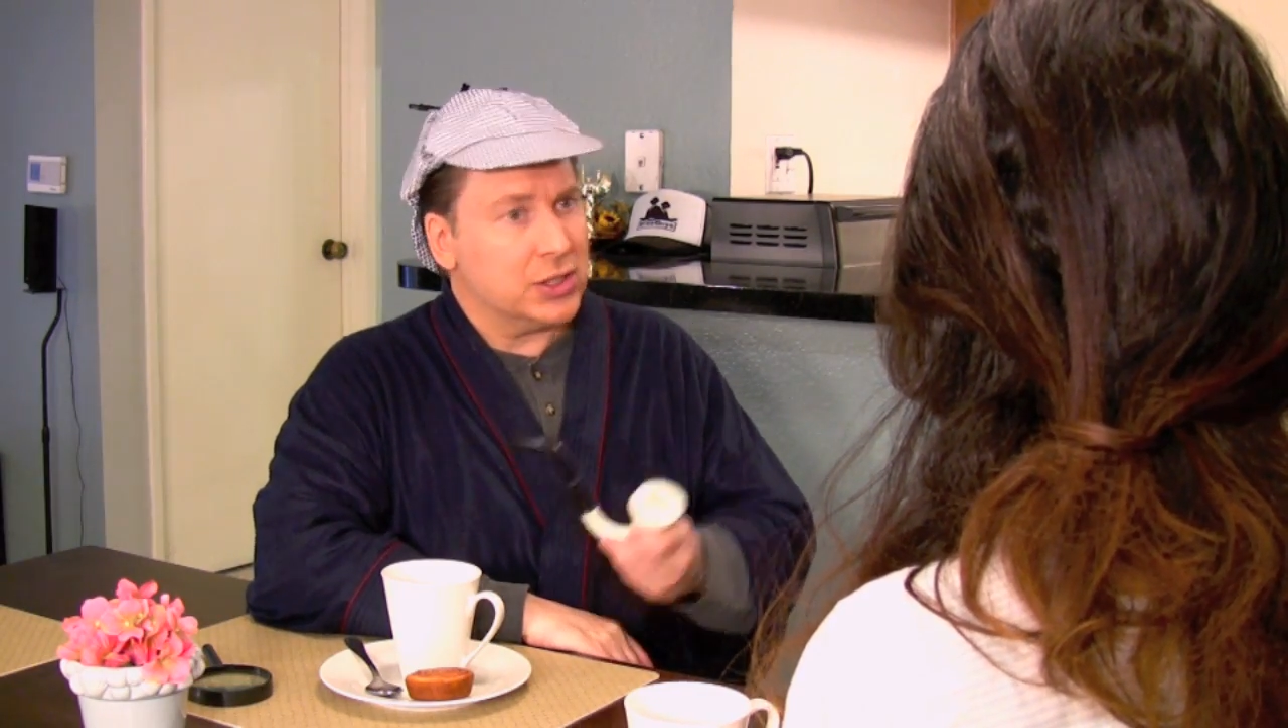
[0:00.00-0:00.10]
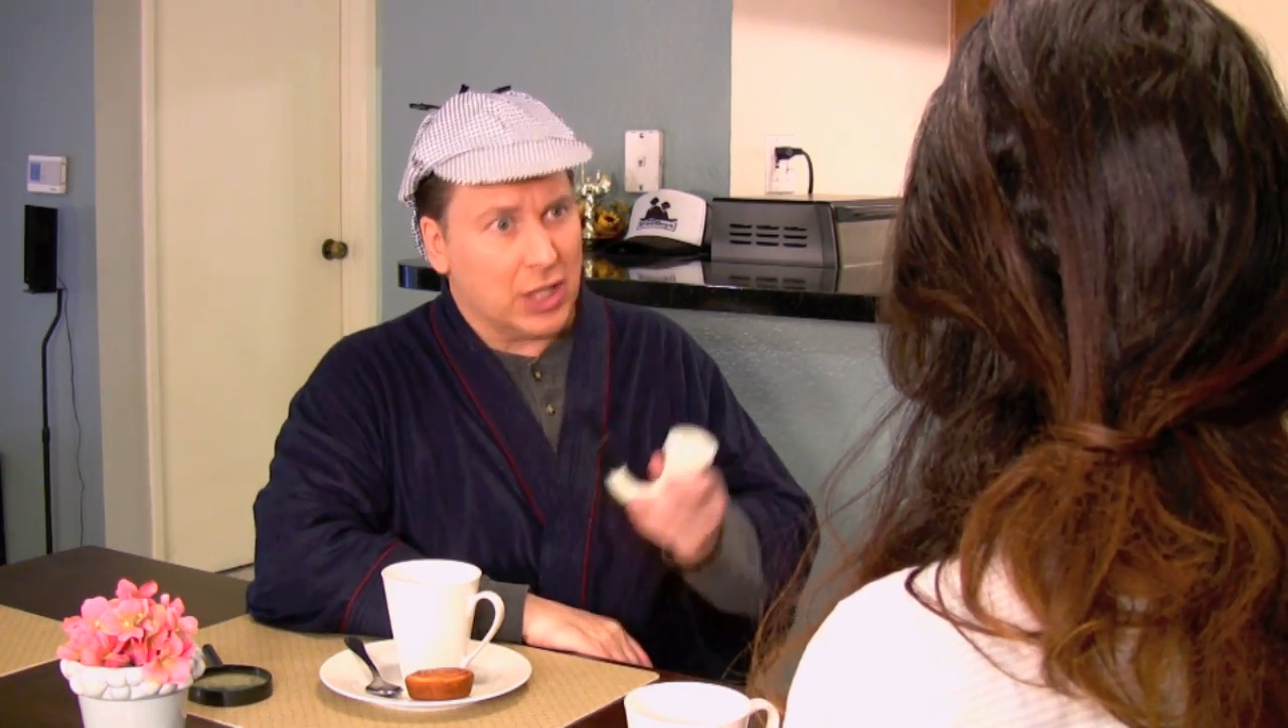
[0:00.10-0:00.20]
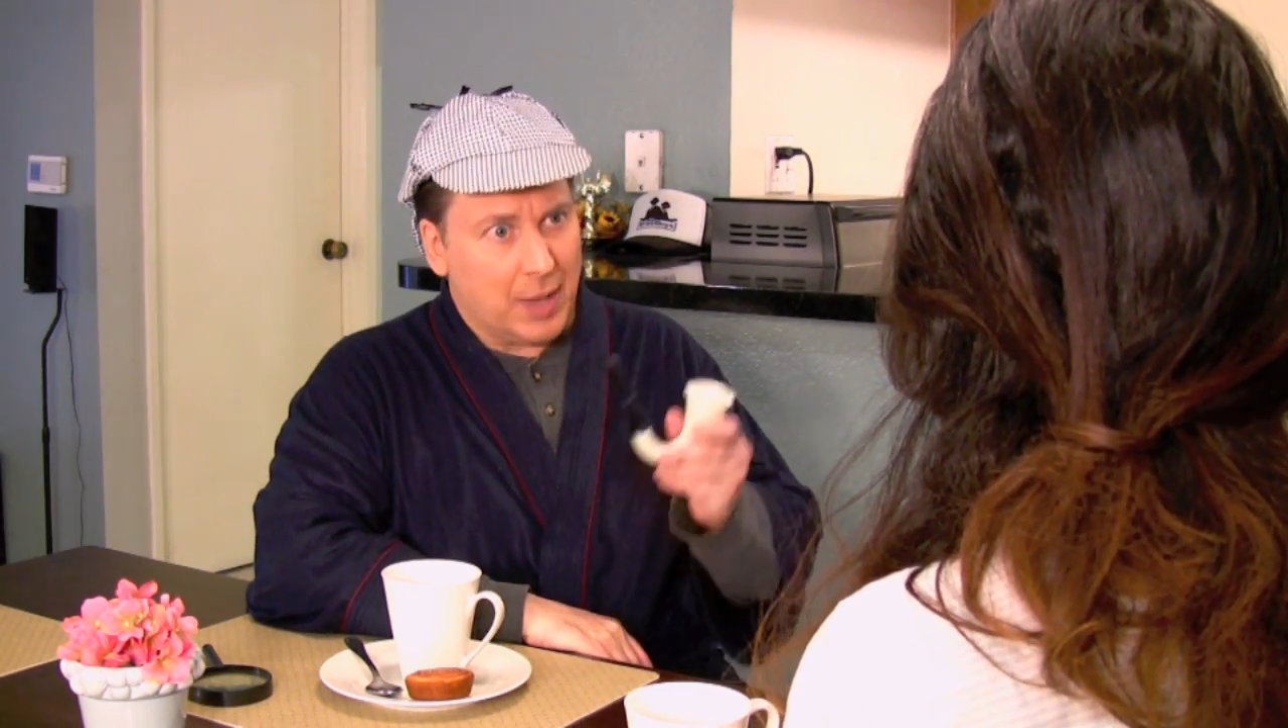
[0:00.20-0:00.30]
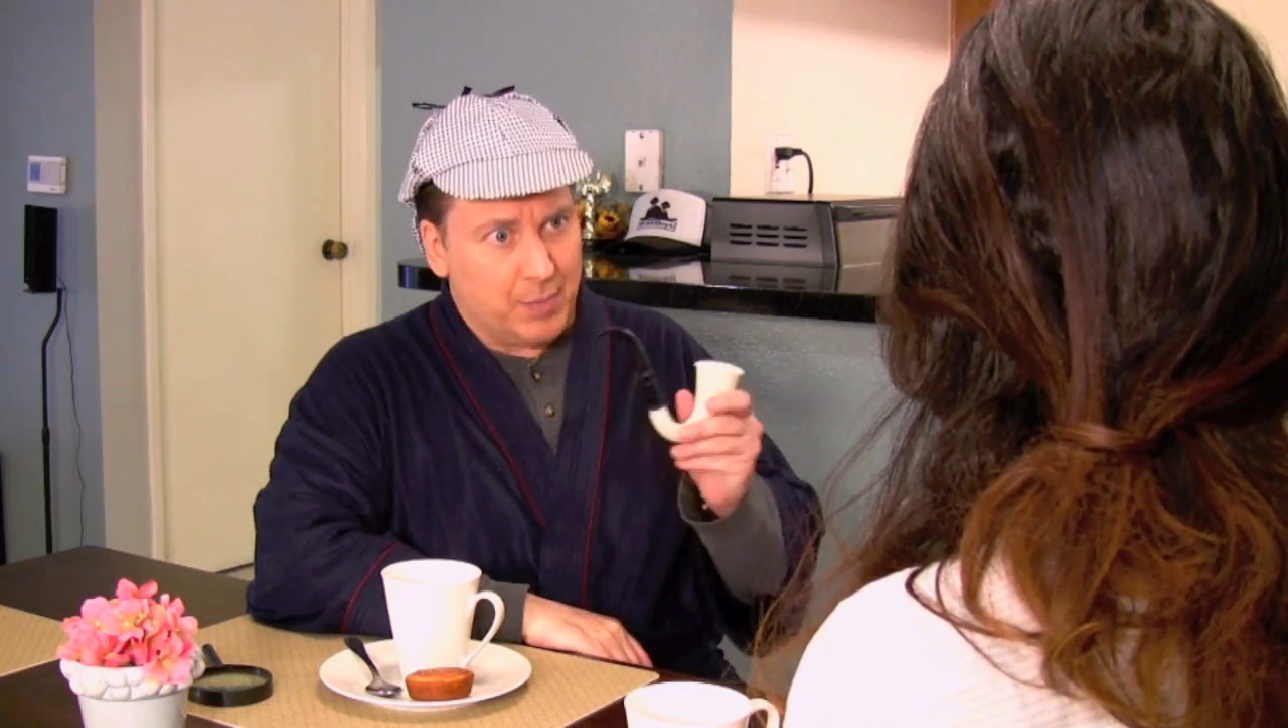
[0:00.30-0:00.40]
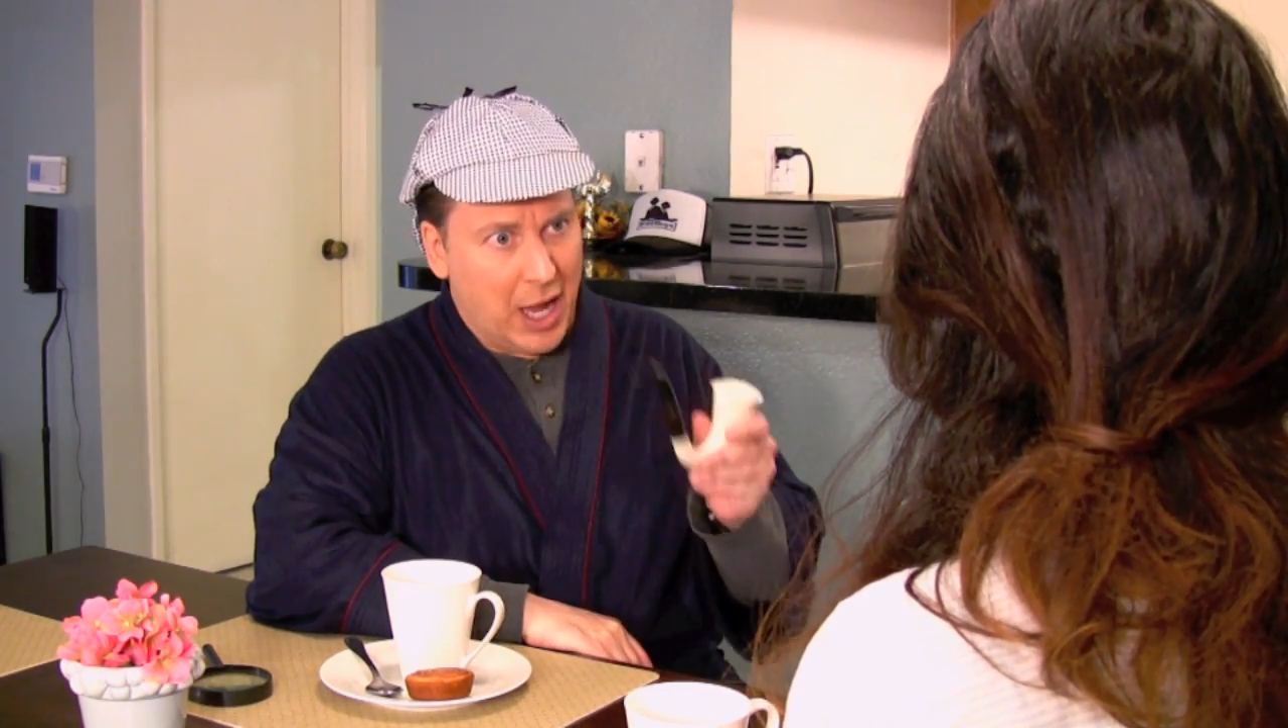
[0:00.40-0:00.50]
is
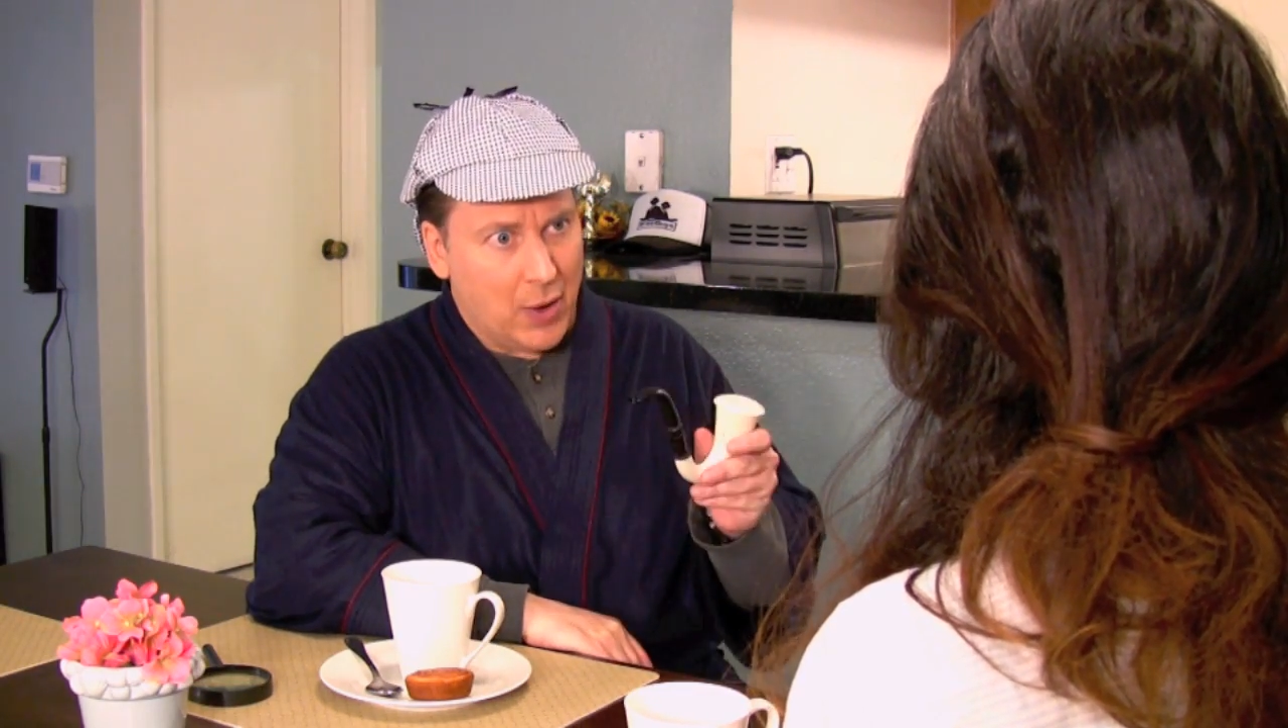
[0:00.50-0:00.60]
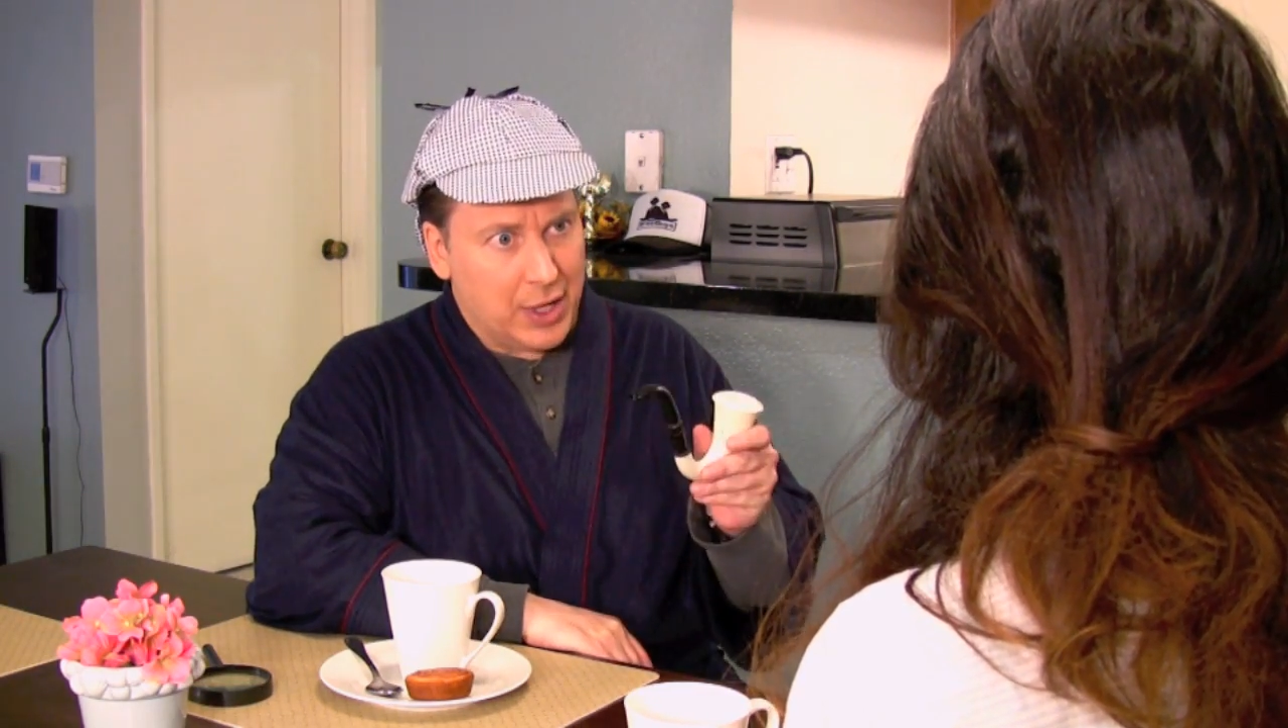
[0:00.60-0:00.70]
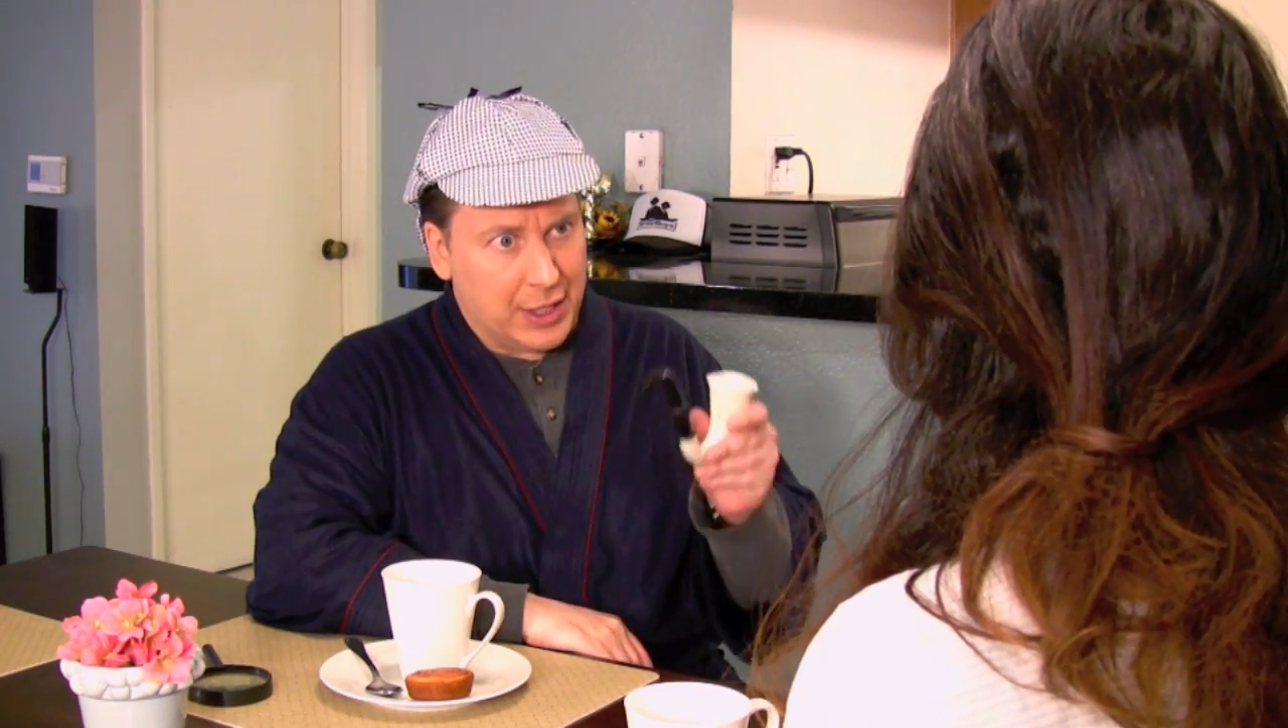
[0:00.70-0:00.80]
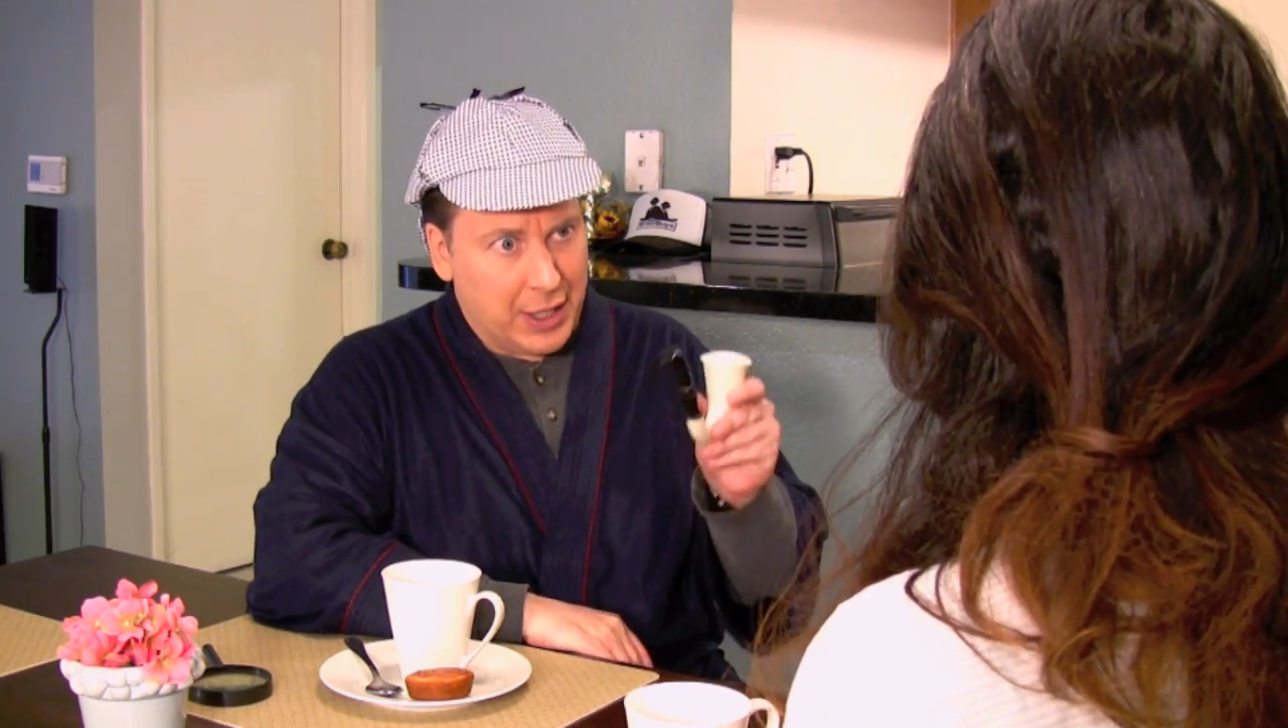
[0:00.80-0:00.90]
to get married